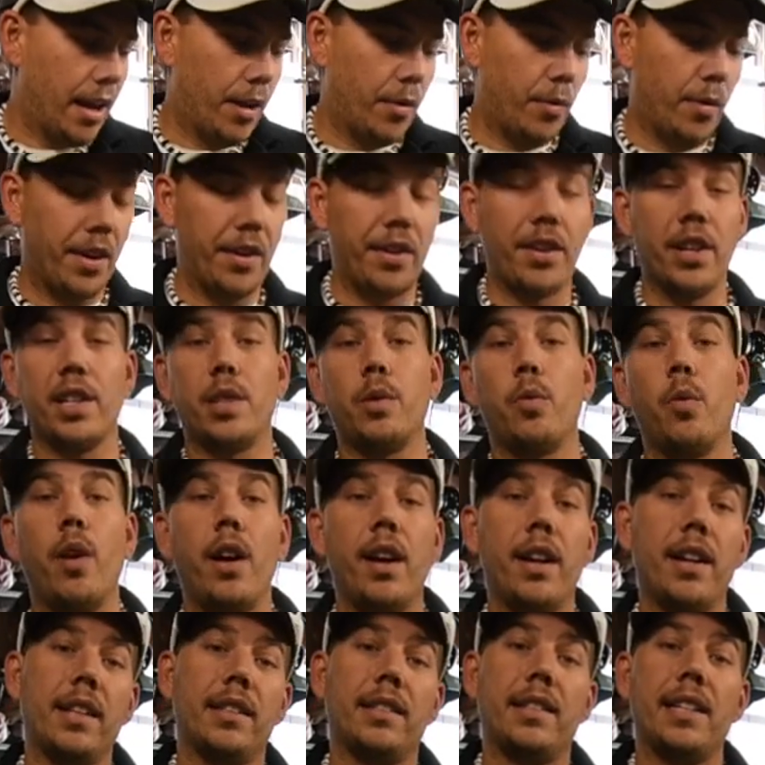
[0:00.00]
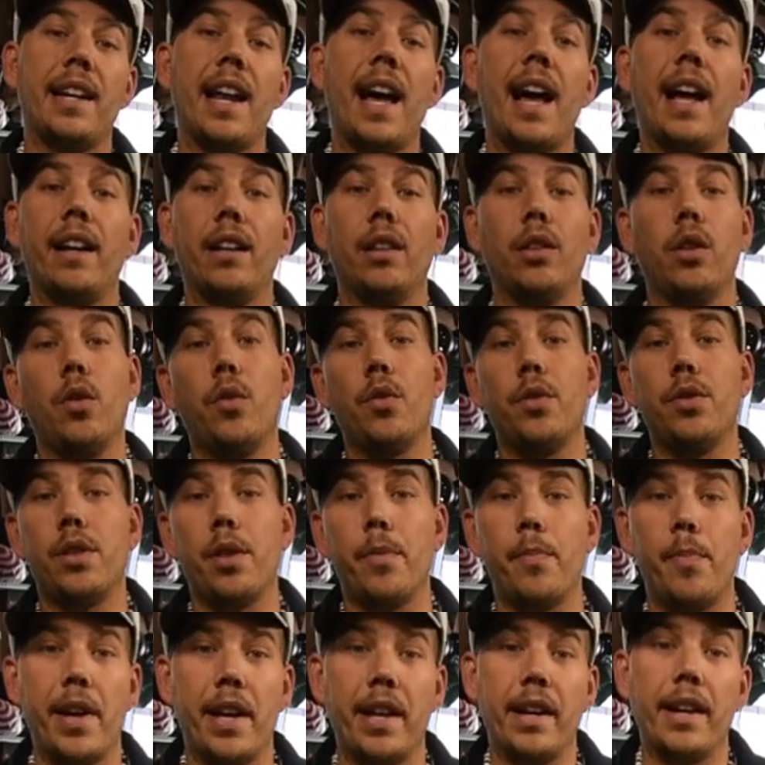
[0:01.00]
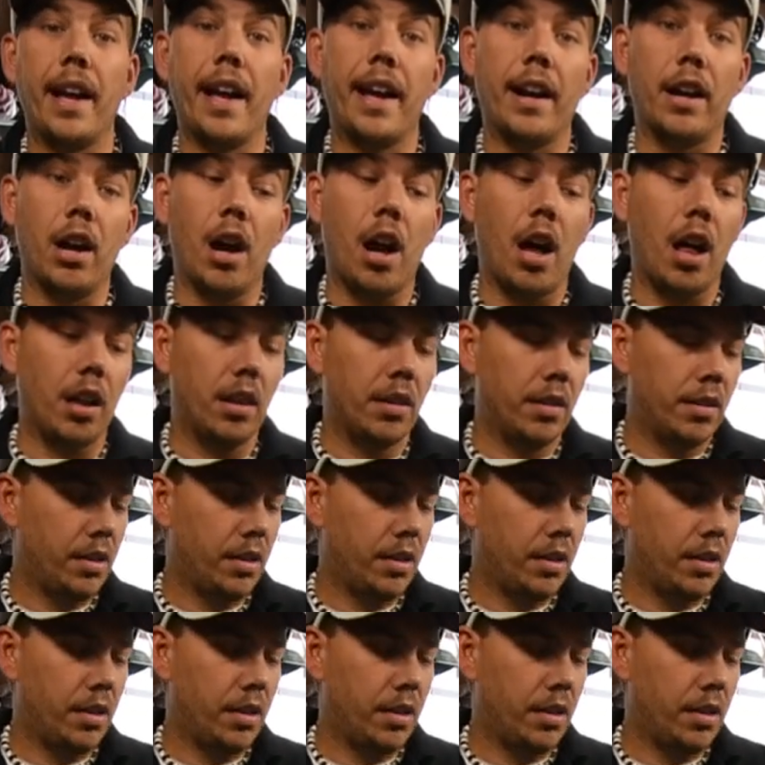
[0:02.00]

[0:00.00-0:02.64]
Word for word: When this one, it did not lose the bit at all.